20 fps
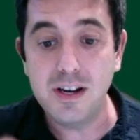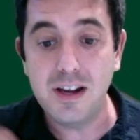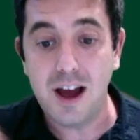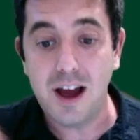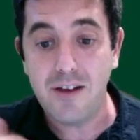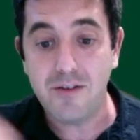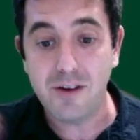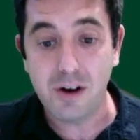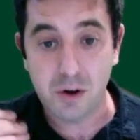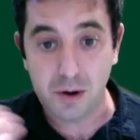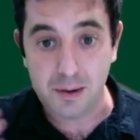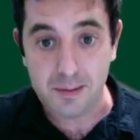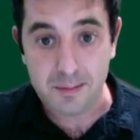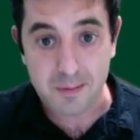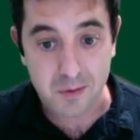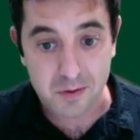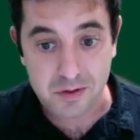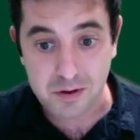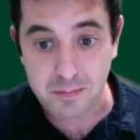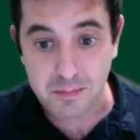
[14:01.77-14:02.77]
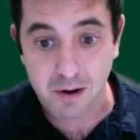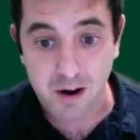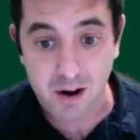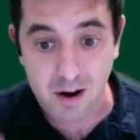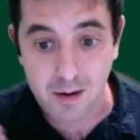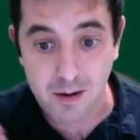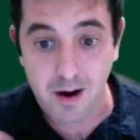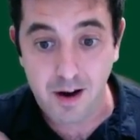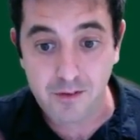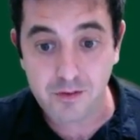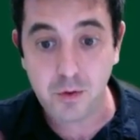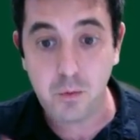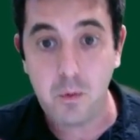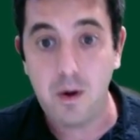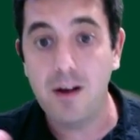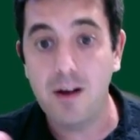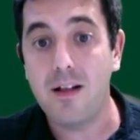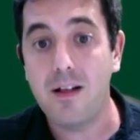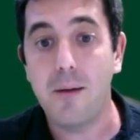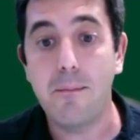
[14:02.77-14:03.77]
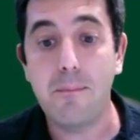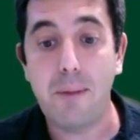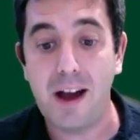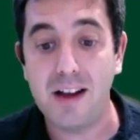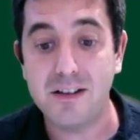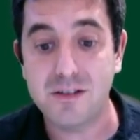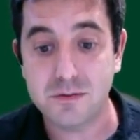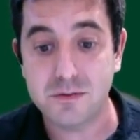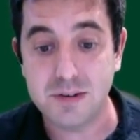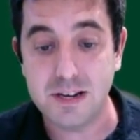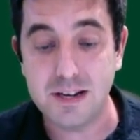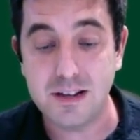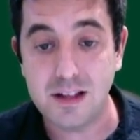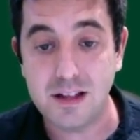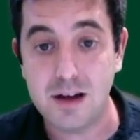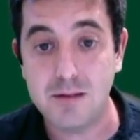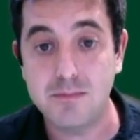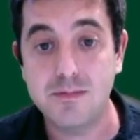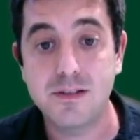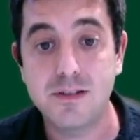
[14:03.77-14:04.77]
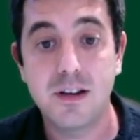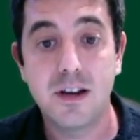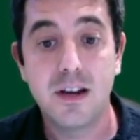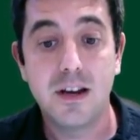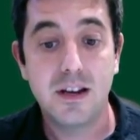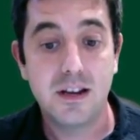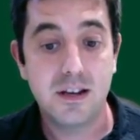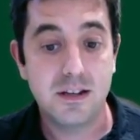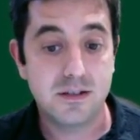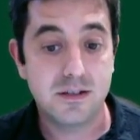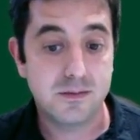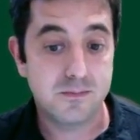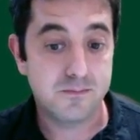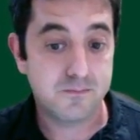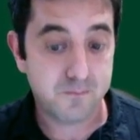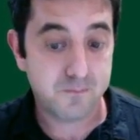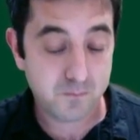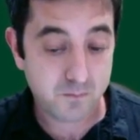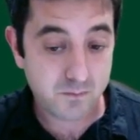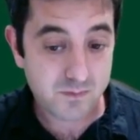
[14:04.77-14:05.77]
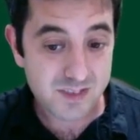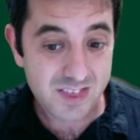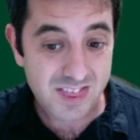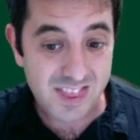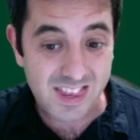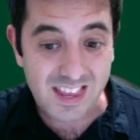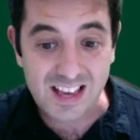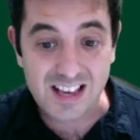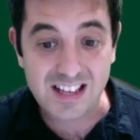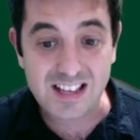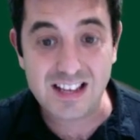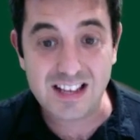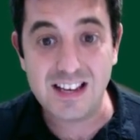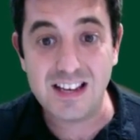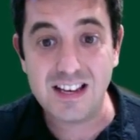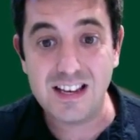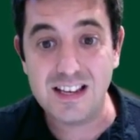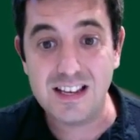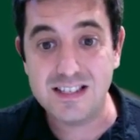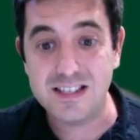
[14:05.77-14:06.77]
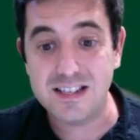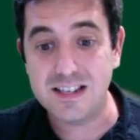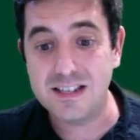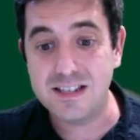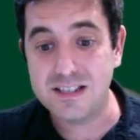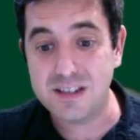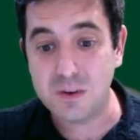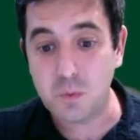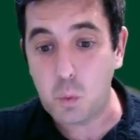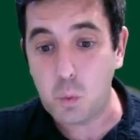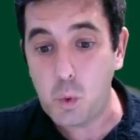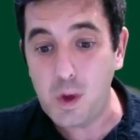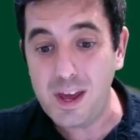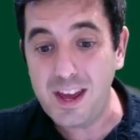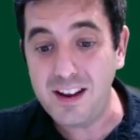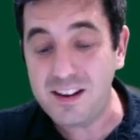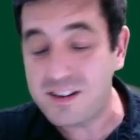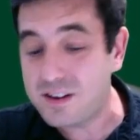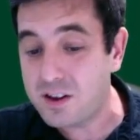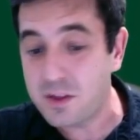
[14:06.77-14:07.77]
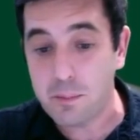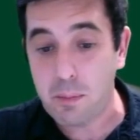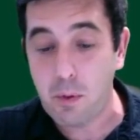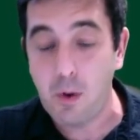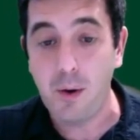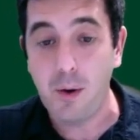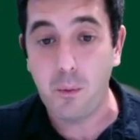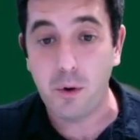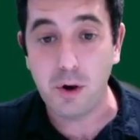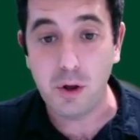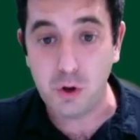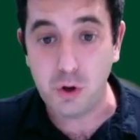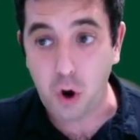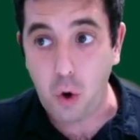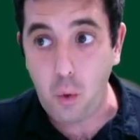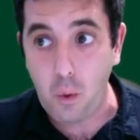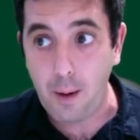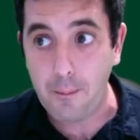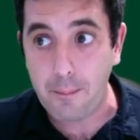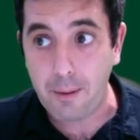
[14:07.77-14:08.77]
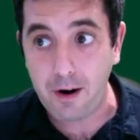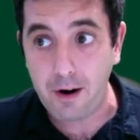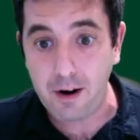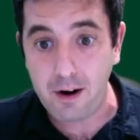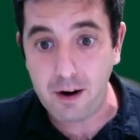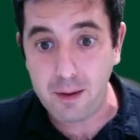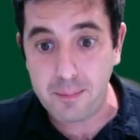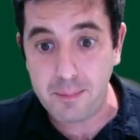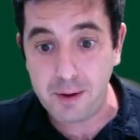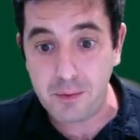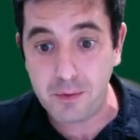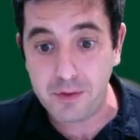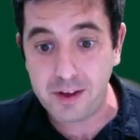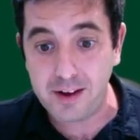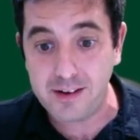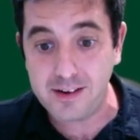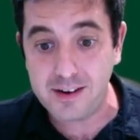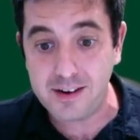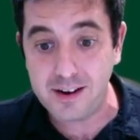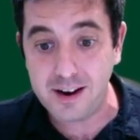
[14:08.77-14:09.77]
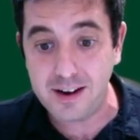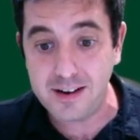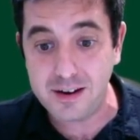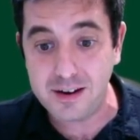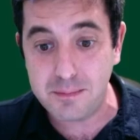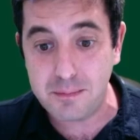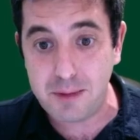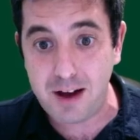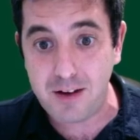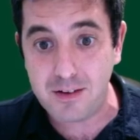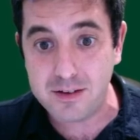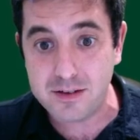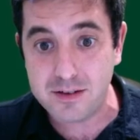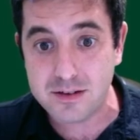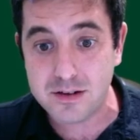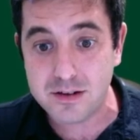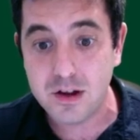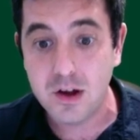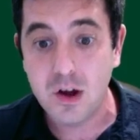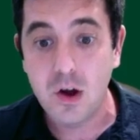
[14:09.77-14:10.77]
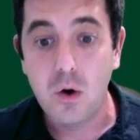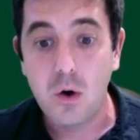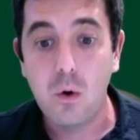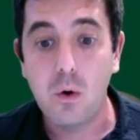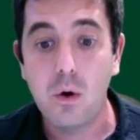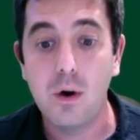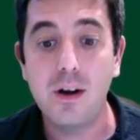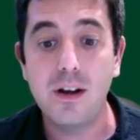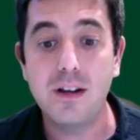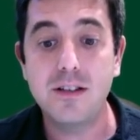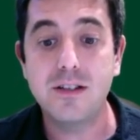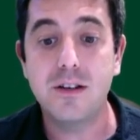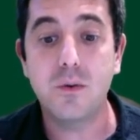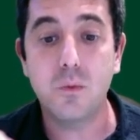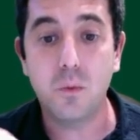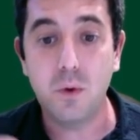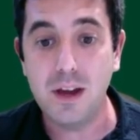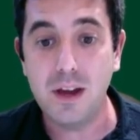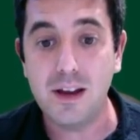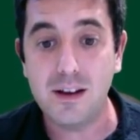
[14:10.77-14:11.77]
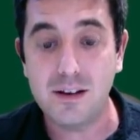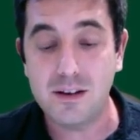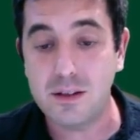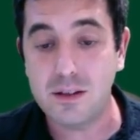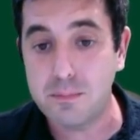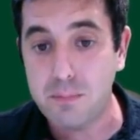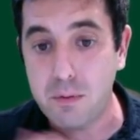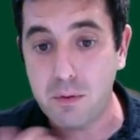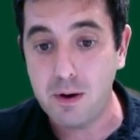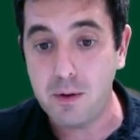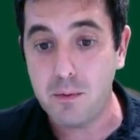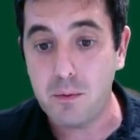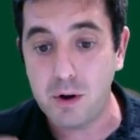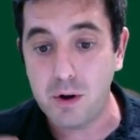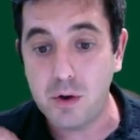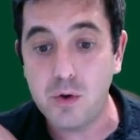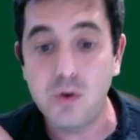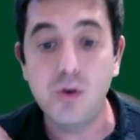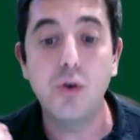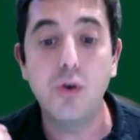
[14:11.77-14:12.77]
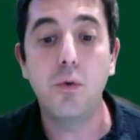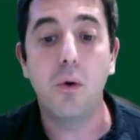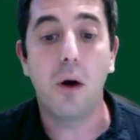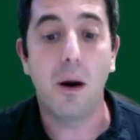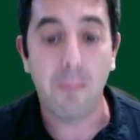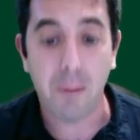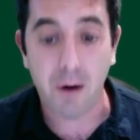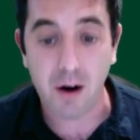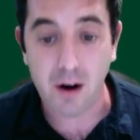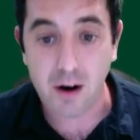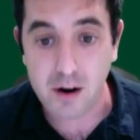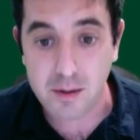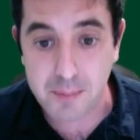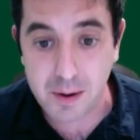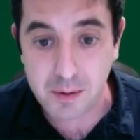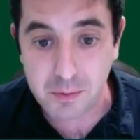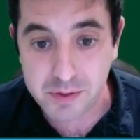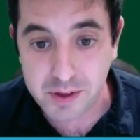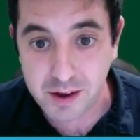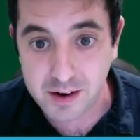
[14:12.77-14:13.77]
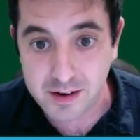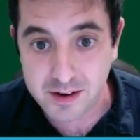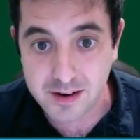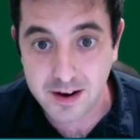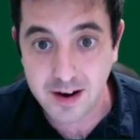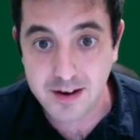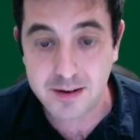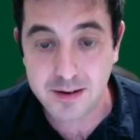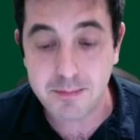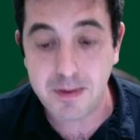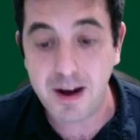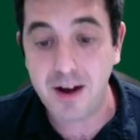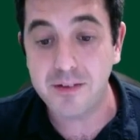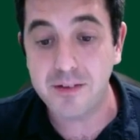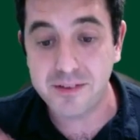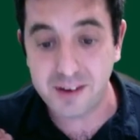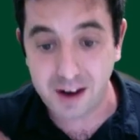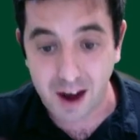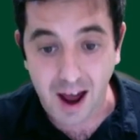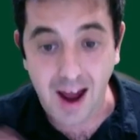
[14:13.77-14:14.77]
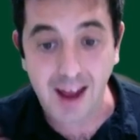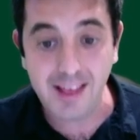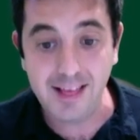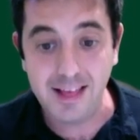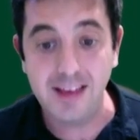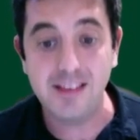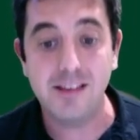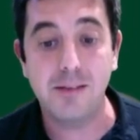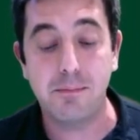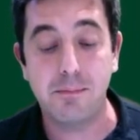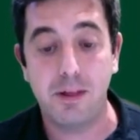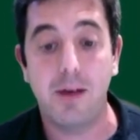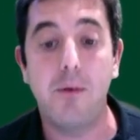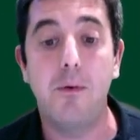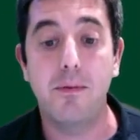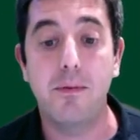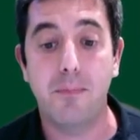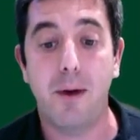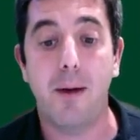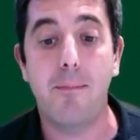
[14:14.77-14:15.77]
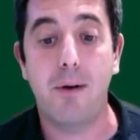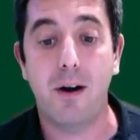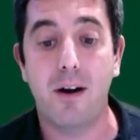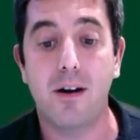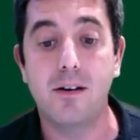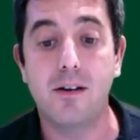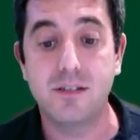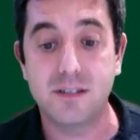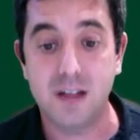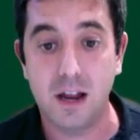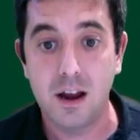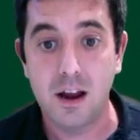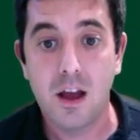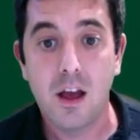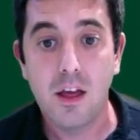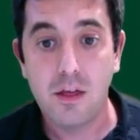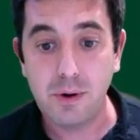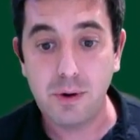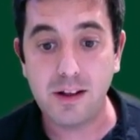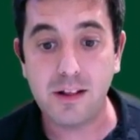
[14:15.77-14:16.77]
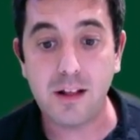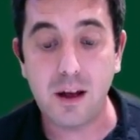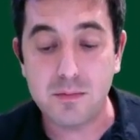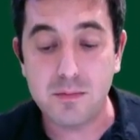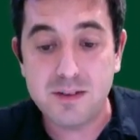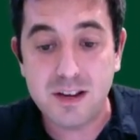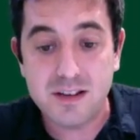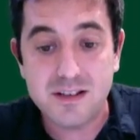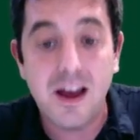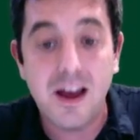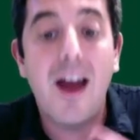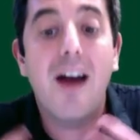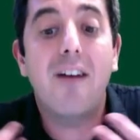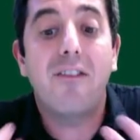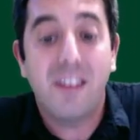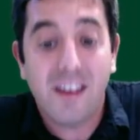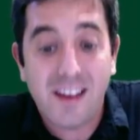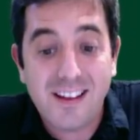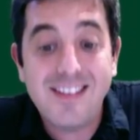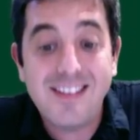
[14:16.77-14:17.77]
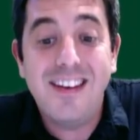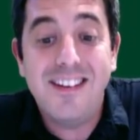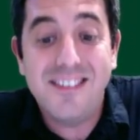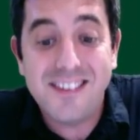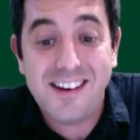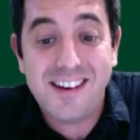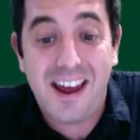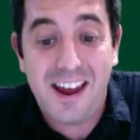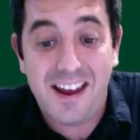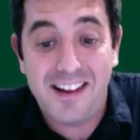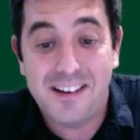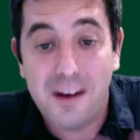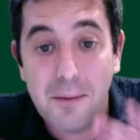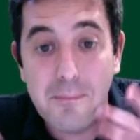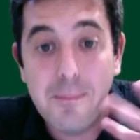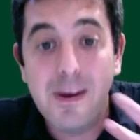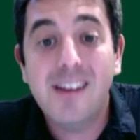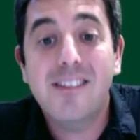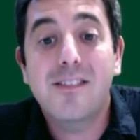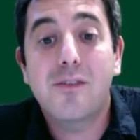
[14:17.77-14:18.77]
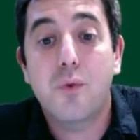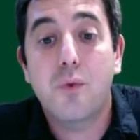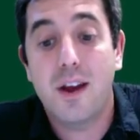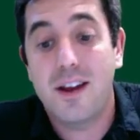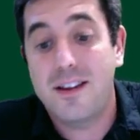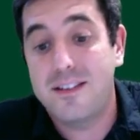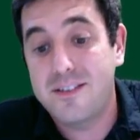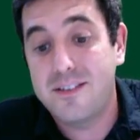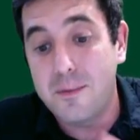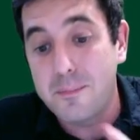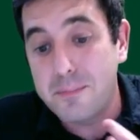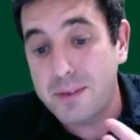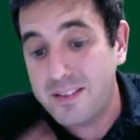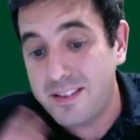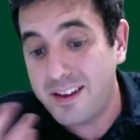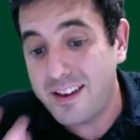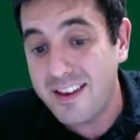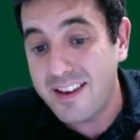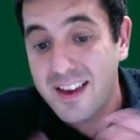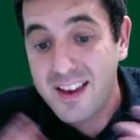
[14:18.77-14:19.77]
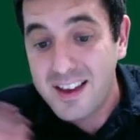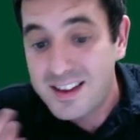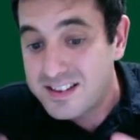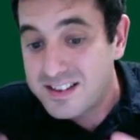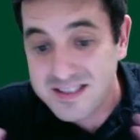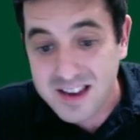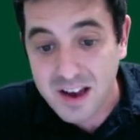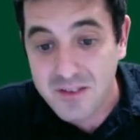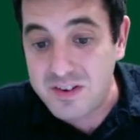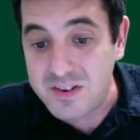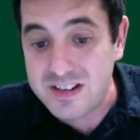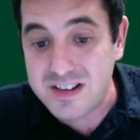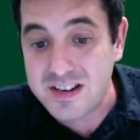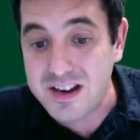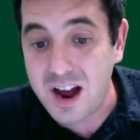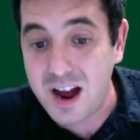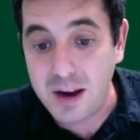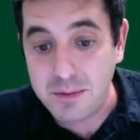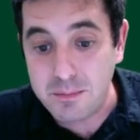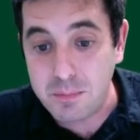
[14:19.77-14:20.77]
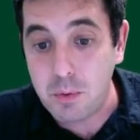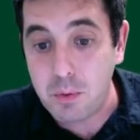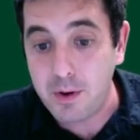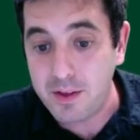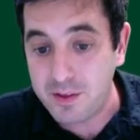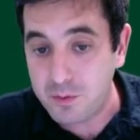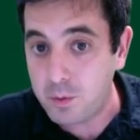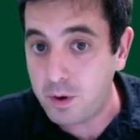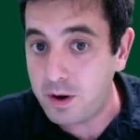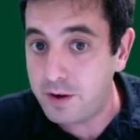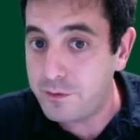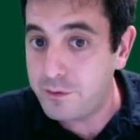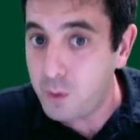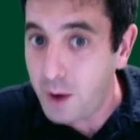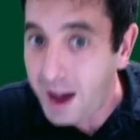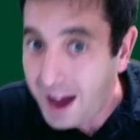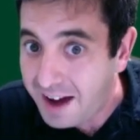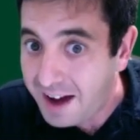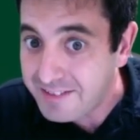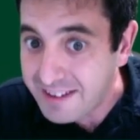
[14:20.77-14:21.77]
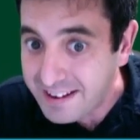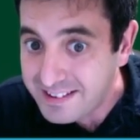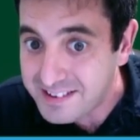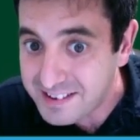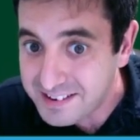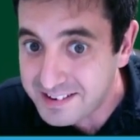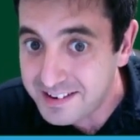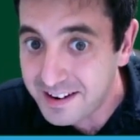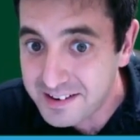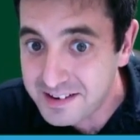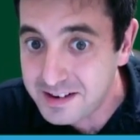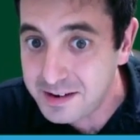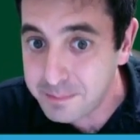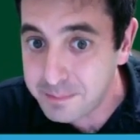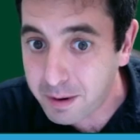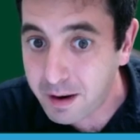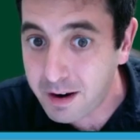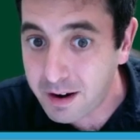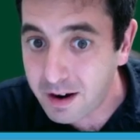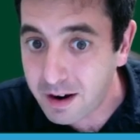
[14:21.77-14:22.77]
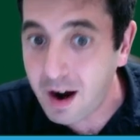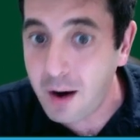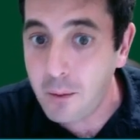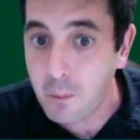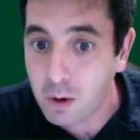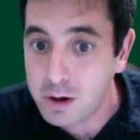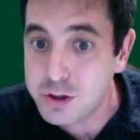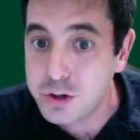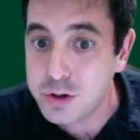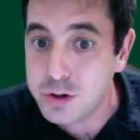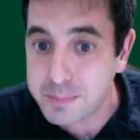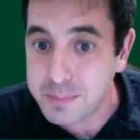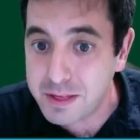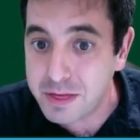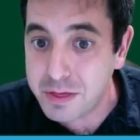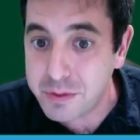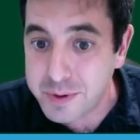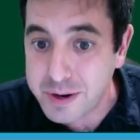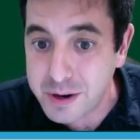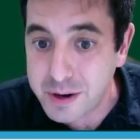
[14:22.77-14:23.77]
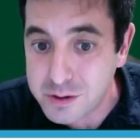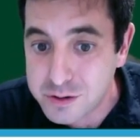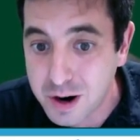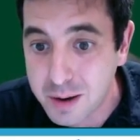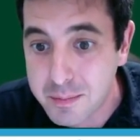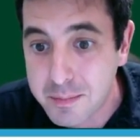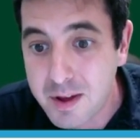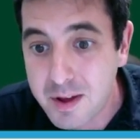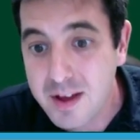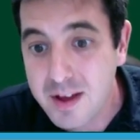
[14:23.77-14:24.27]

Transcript: to have an agreement with your partner after 1 club past 3 clubs. Is it weak to the point where you don't want partner to bid with 18-19 balanced? Or is it weak to the point where you do want partner to bid with 18-19 balance? And I like to play with my partners that 3 clubs says I have like a decent hand, a mixed raise, something like 7 to 9 points, where if you have 18-19 partner, I want you to bid 3 no trump.